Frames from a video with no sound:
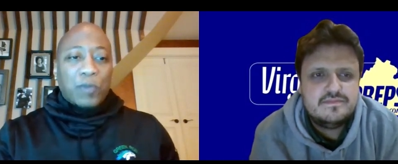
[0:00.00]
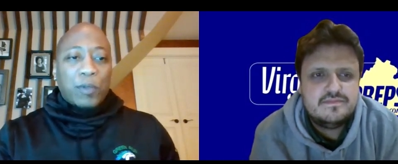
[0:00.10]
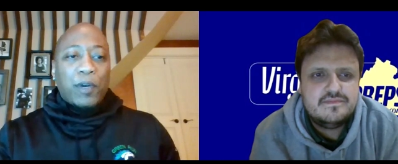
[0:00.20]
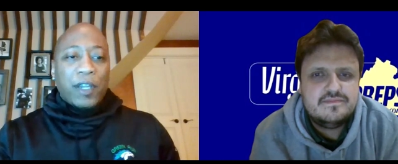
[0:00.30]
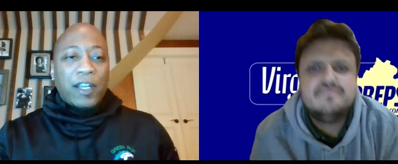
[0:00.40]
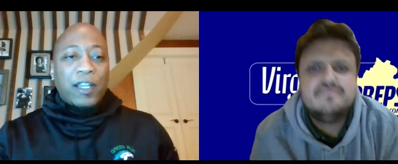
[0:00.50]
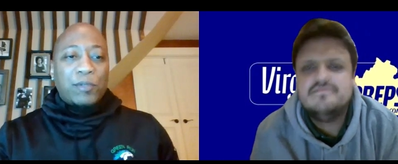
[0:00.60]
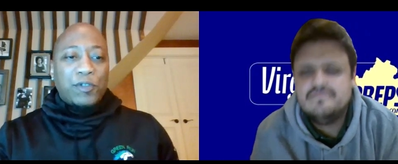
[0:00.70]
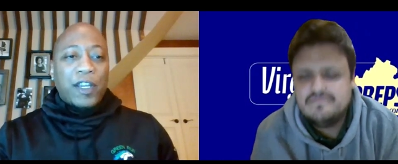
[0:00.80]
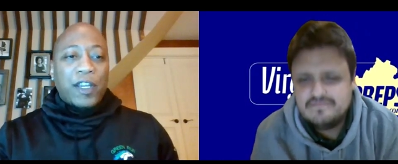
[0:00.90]
Speaker 1: with bringing up
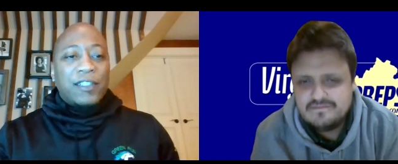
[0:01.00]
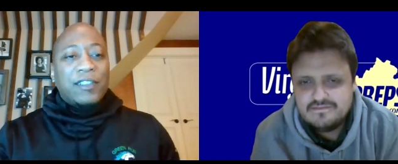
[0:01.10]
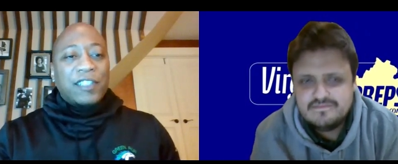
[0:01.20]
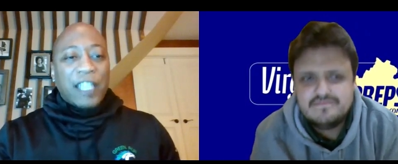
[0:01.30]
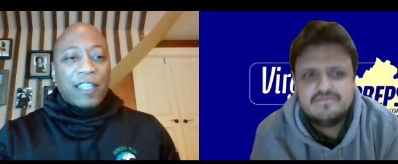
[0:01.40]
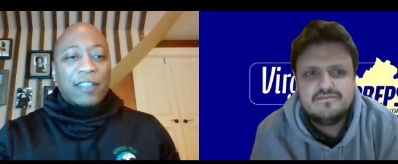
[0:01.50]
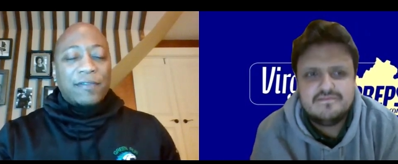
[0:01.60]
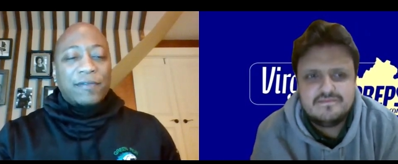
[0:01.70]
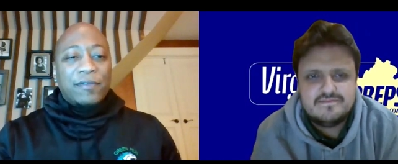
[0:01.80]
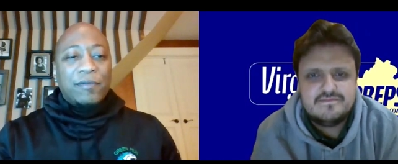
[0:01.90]
Trey second,
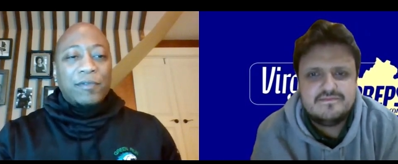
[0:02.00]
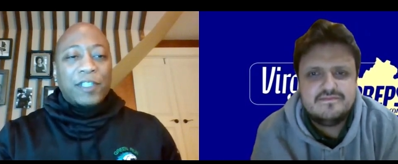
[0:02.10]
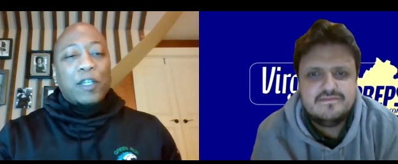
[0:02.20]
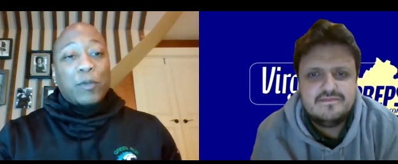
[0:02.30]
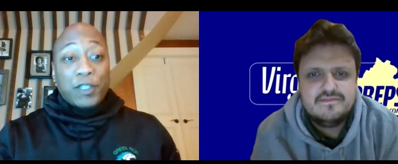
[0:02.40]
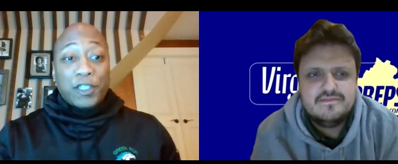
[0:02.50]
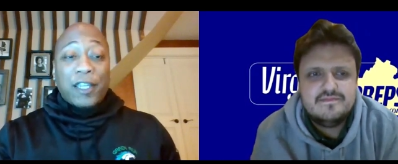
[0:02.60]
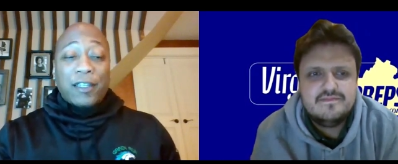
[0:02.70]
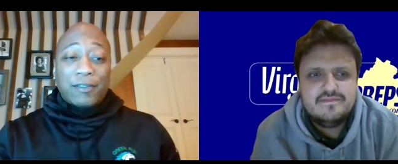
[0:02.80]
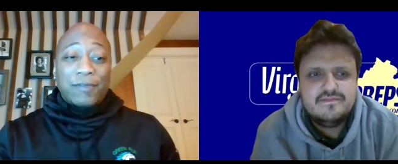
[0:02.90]
dealing with
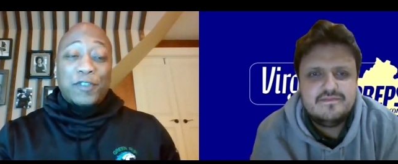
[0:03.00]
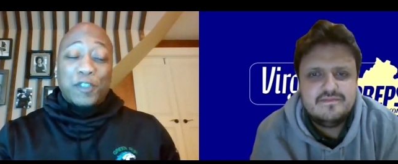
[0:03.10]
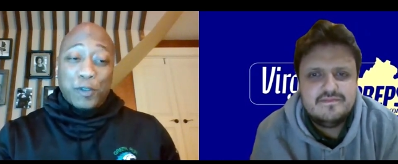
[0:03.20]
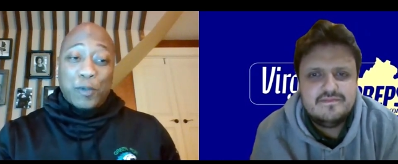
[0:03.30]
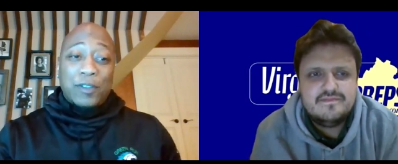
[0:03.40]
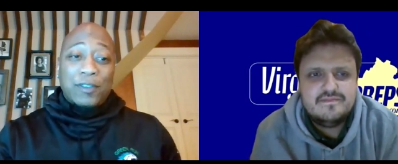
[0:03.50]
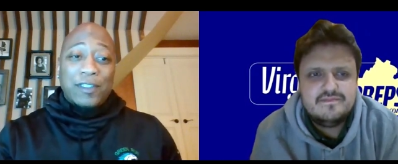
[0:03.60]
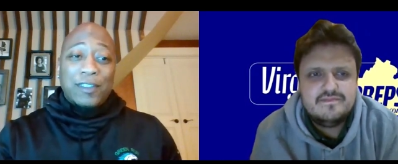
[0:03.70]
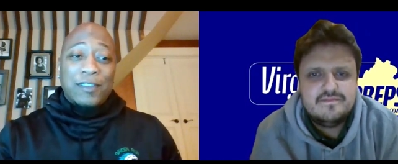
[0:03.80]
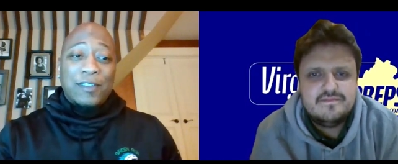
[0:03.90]
Jake for sure.
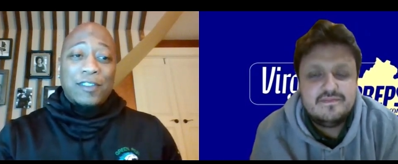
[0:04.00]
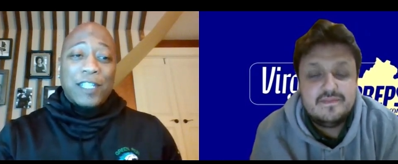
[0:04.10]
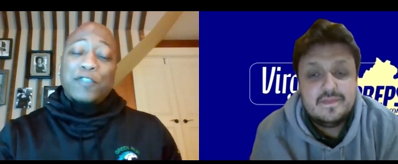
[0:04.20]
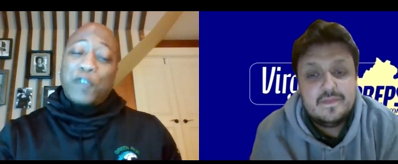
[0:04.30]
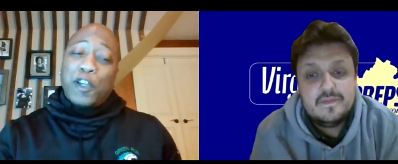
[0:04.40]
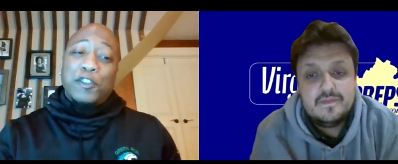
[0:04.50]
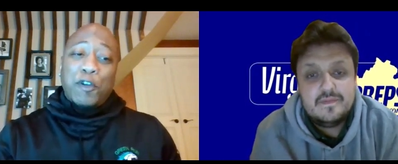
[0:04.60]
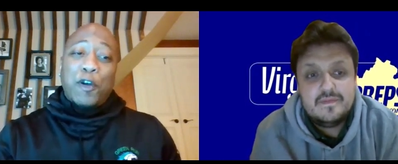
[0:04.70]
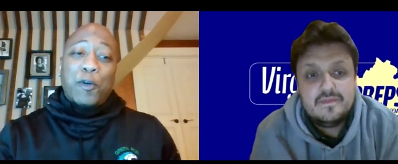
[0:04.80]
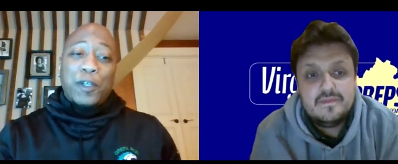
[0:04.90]
Jake's very
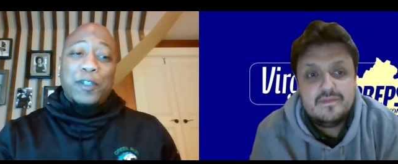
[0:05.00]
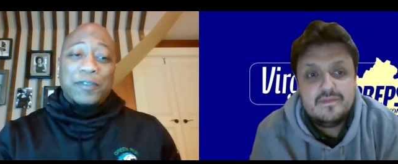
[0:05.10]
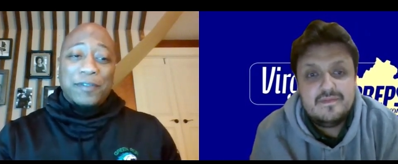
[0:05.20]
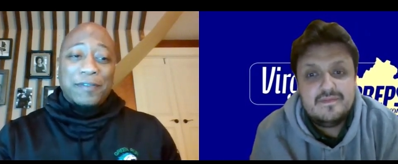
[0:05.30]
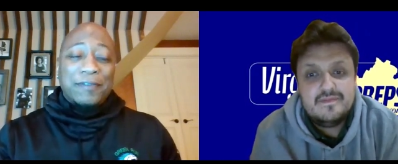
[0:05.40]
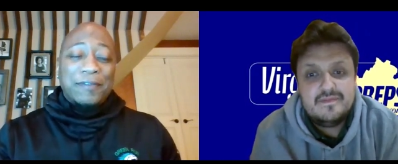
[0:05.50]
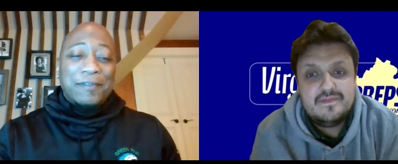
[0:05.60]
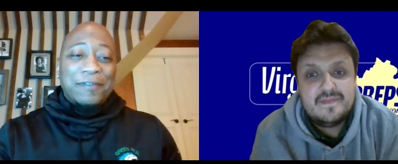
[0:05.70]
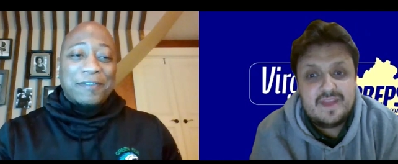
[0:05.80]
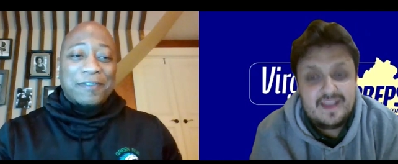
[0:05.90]
strong-willed.
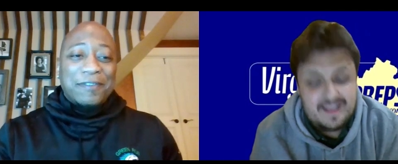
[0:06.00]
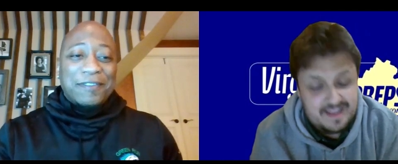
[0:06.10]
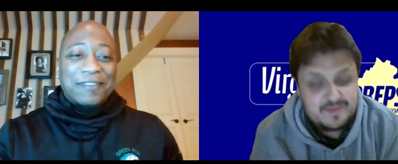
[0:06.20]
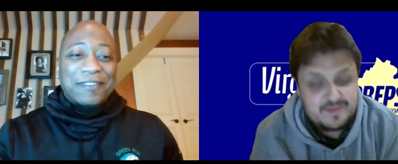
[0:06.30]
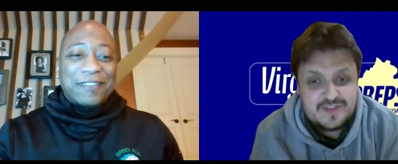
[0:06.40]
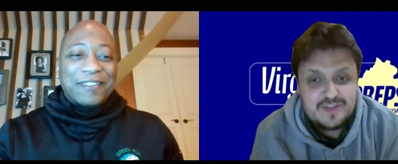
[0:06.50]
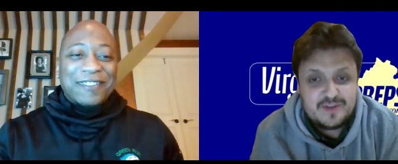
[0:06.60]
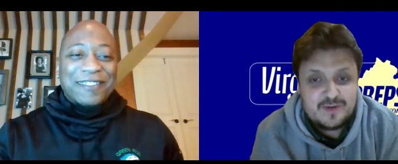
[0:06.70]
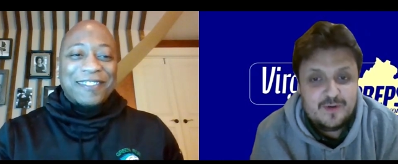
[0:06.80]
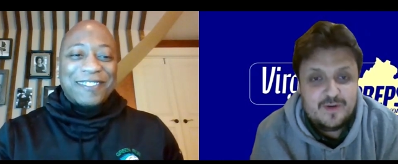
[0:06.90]
Speaker 2: As we see on
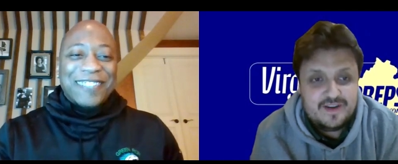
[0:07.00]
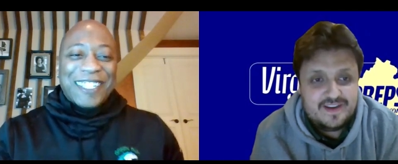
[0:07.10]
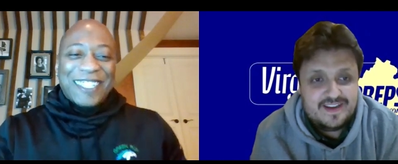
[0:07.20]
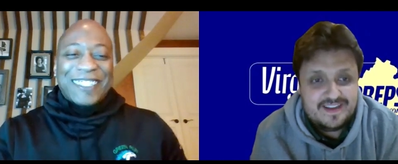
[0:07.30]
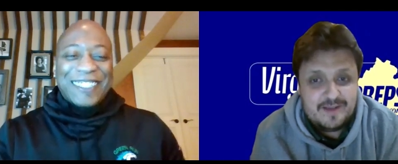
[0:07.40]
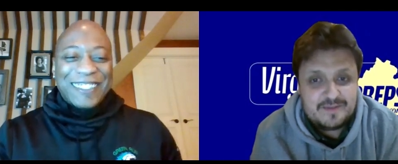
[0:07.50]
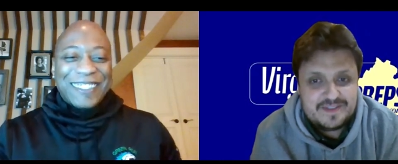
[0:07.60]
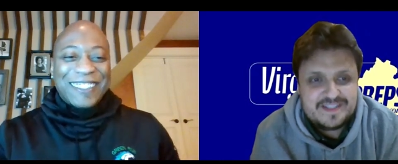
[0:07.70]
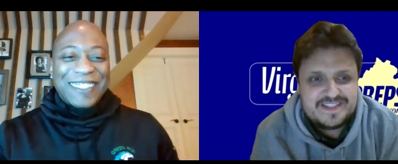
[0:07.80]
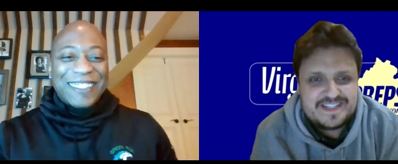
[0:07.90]
the court, and it helps
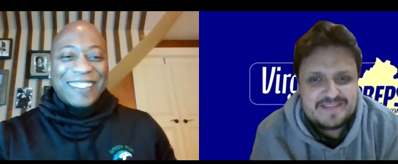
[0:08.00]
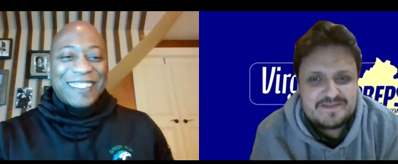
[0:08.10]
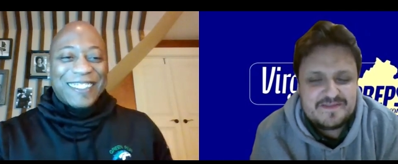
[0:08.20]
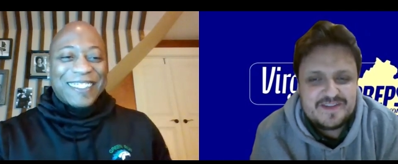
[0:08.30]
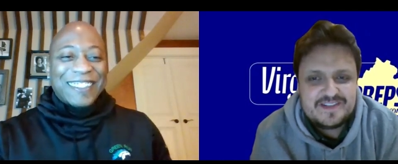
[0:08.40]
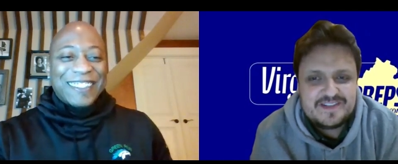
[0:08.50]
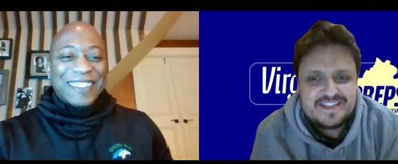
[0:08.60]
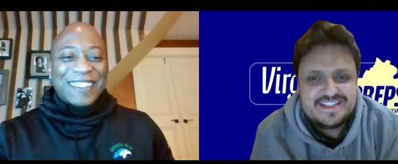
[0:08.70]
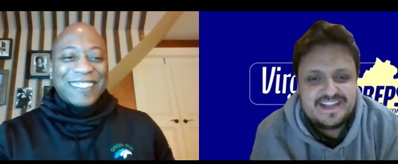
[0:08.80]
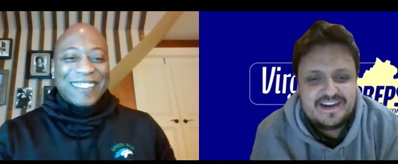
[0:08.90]
lead his team to
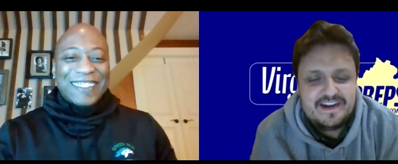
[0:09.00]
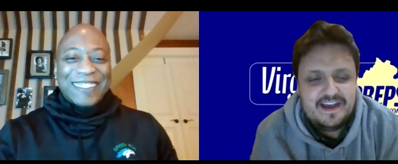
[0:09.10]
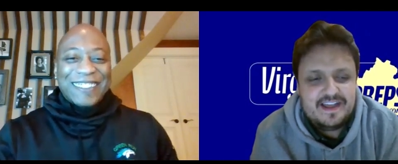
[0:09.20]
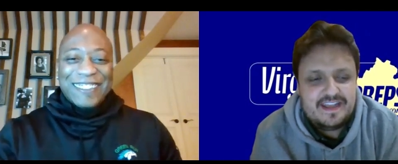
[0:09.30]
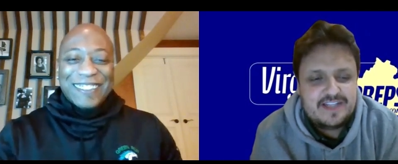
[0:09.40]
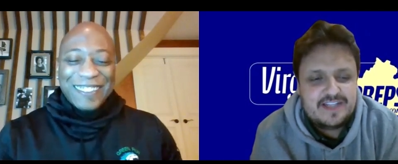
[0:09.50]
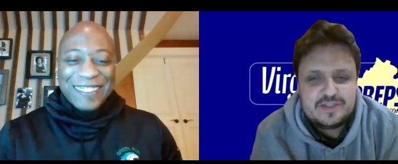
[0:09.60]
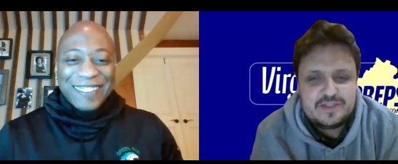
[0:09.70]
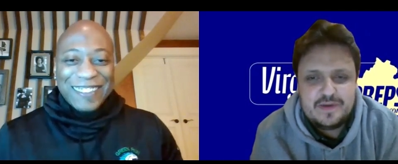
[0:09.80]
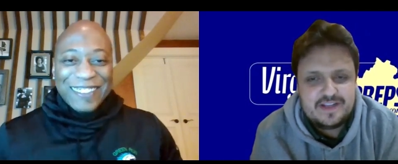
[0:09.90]
victories there. Last
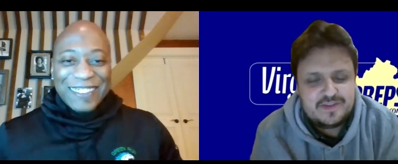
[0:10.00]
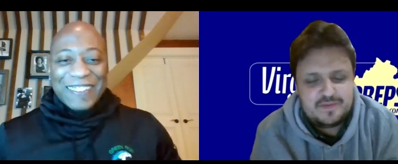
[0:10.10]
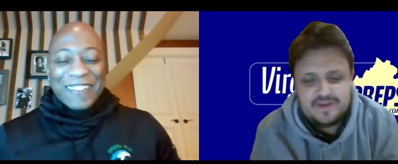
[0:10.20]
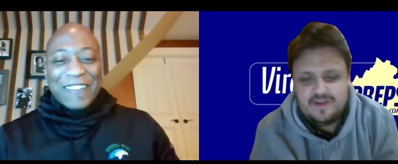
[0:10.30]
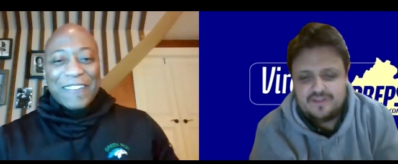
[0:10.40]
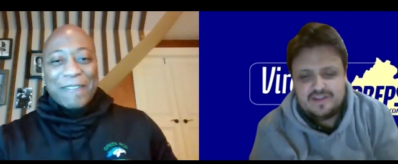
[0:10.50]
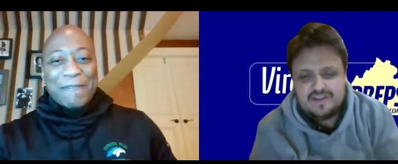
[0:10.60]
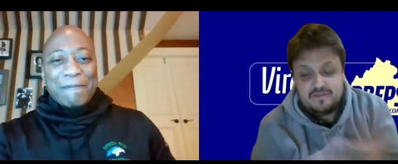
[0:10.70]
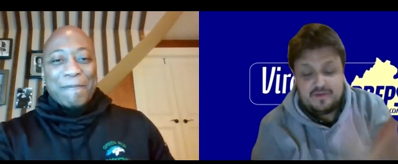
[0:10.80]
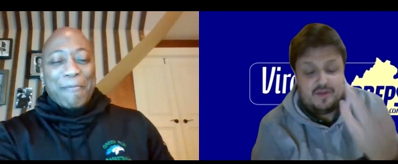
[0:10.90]
two, and I could spend all day
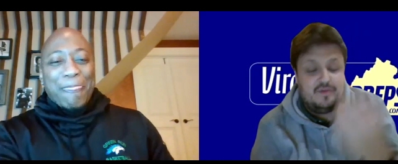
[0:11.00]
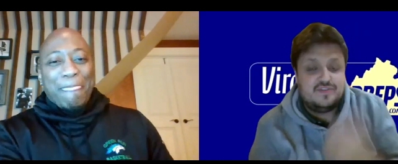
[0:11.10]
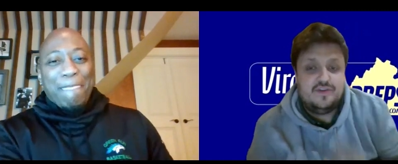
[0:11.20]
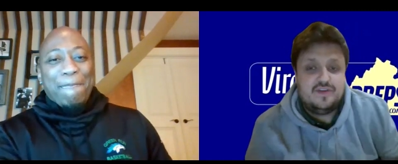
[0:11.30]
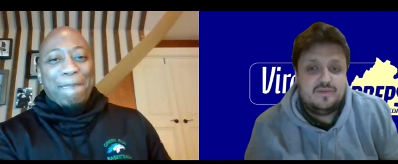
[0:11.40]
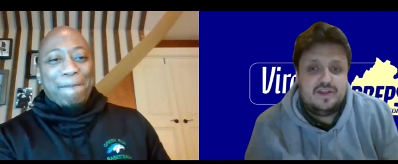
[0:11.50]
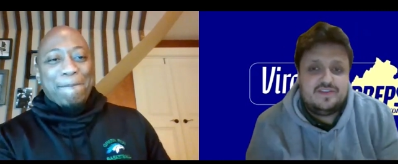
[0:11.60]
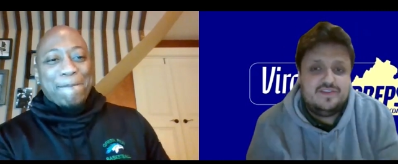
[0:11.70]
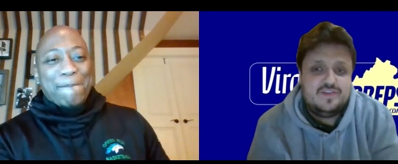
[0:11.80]
with you. We've been almost 30 minutes, and this